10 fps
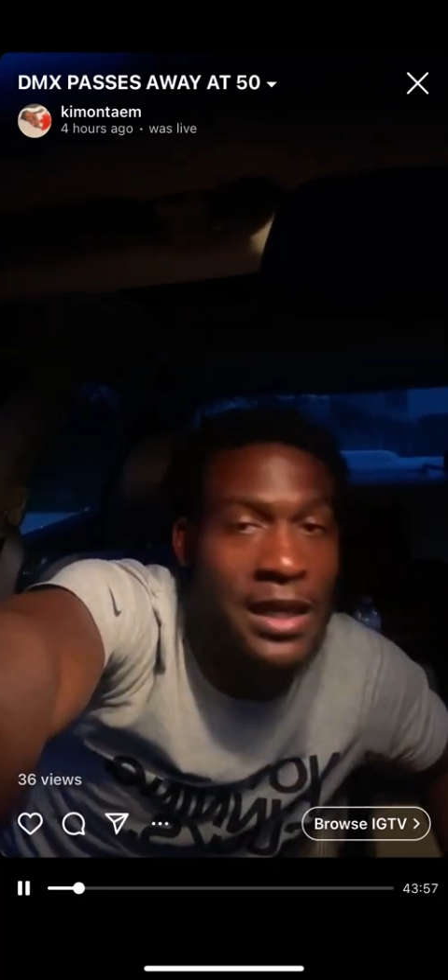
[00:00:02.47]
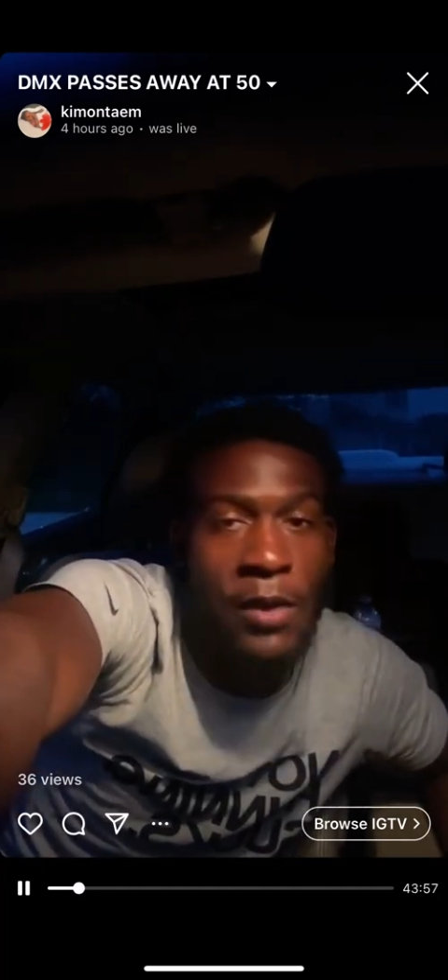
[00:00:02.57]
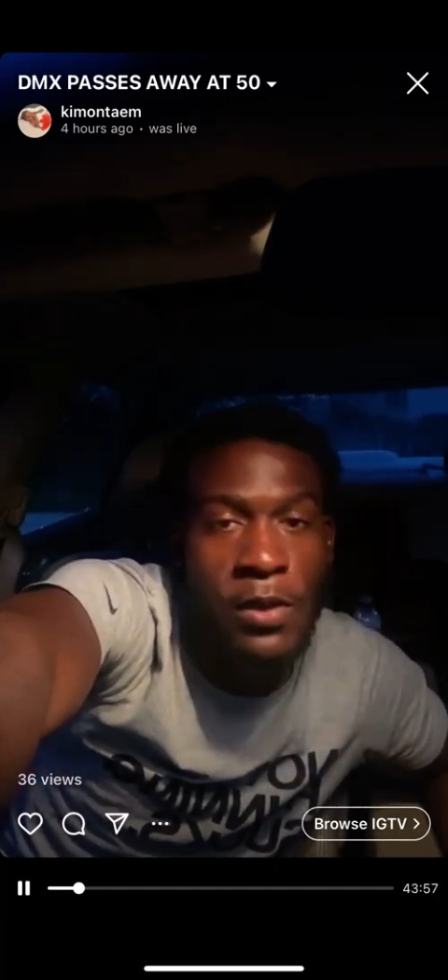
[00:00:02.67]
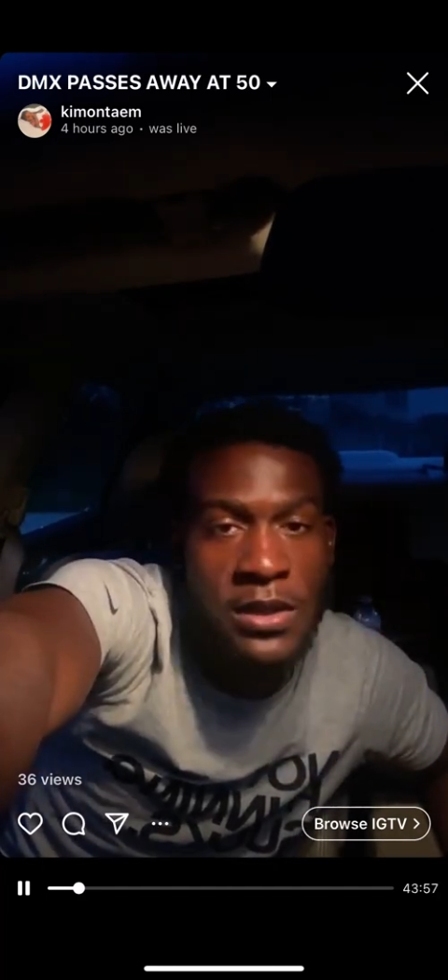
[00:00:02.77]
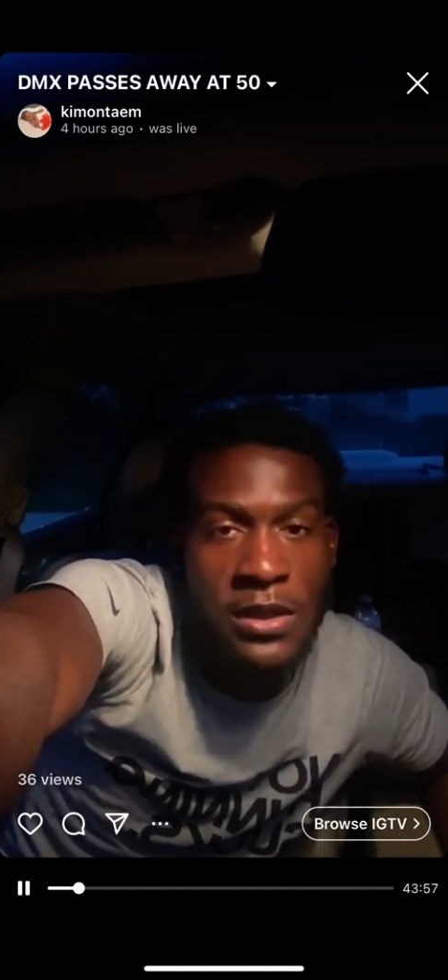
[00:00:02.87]
I
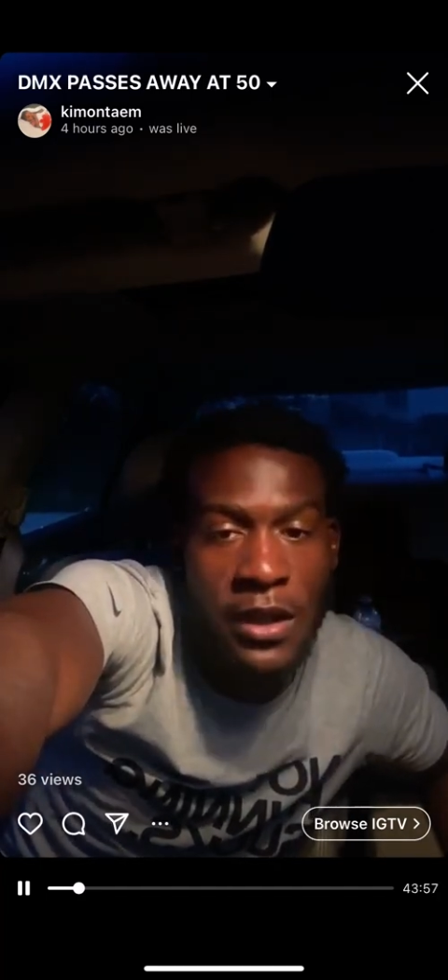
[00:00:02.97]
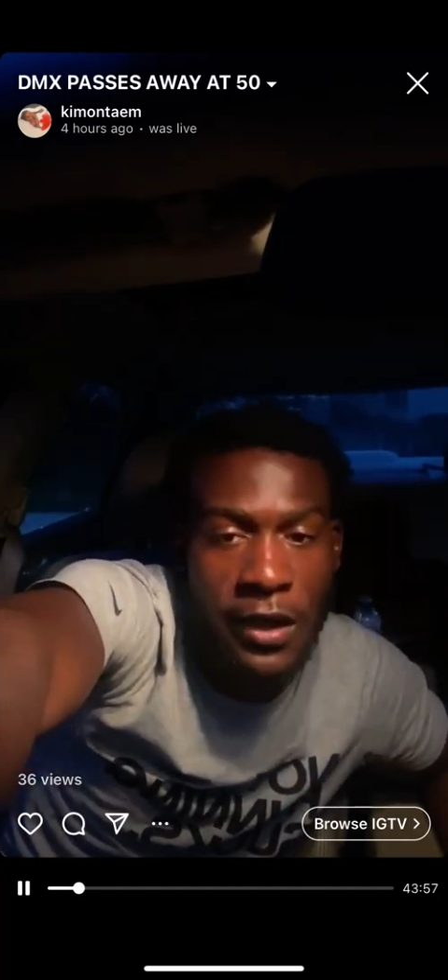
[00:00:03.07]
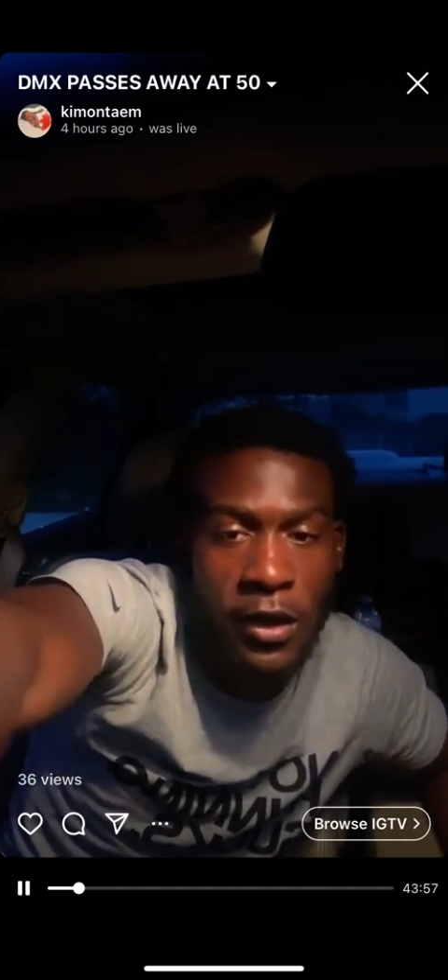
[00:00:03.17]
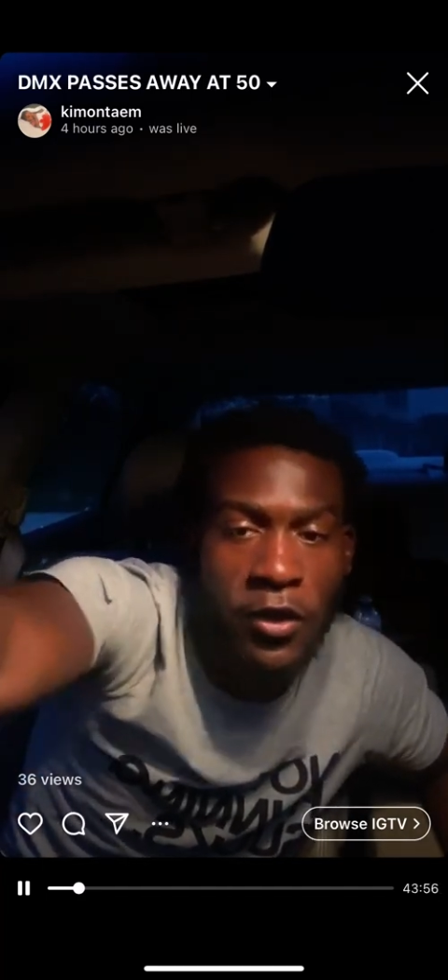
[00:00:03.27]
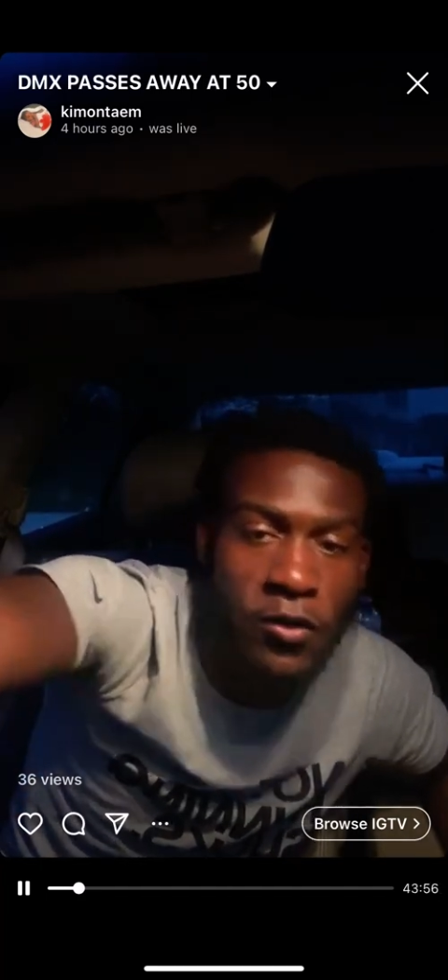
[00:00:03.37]
wasn't
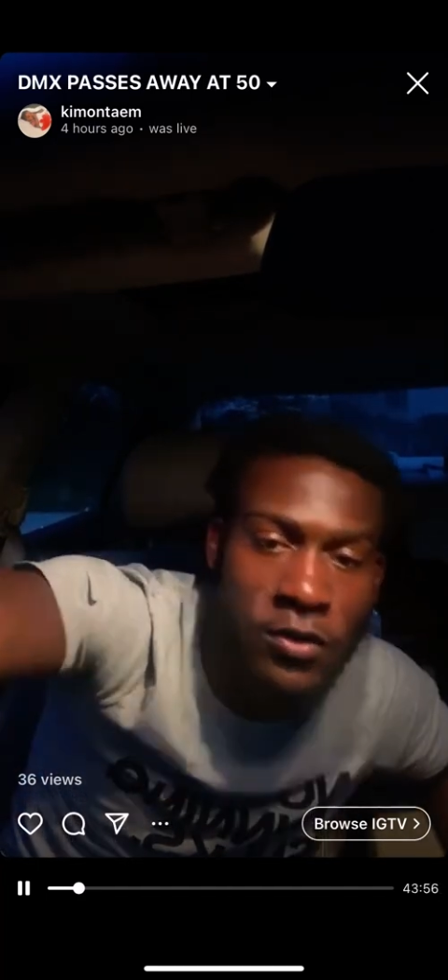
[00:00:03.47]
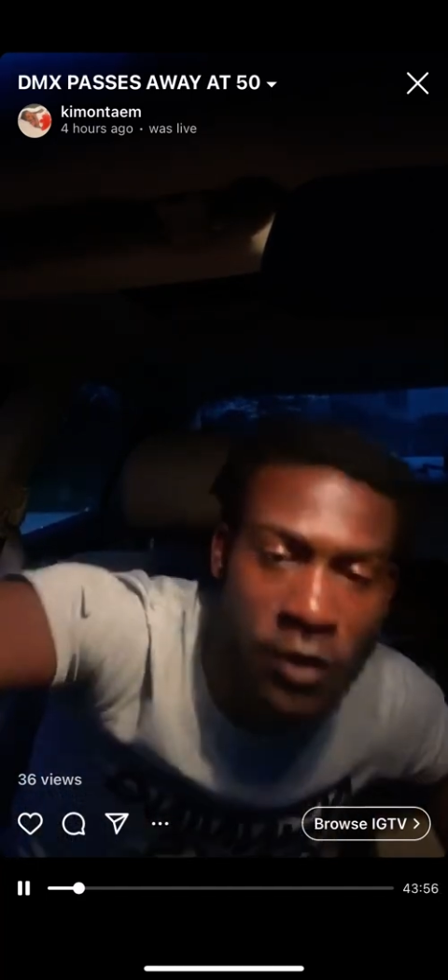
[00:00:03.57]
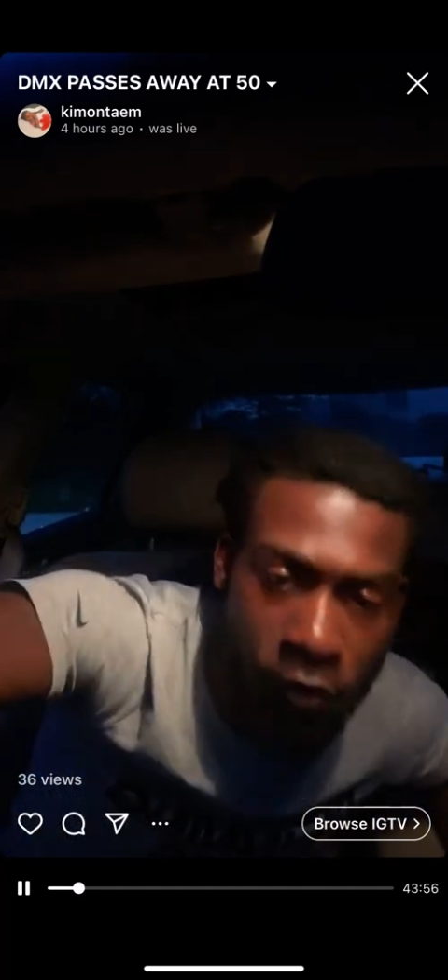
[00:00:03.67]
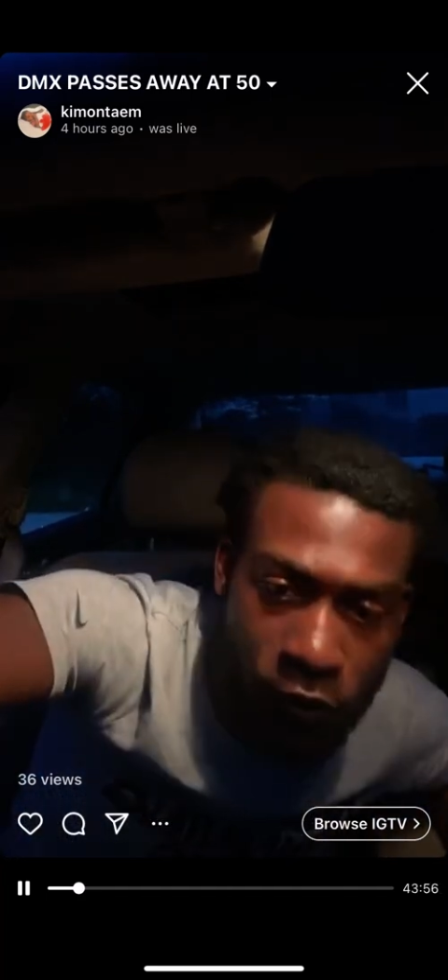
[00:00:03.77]
a huge,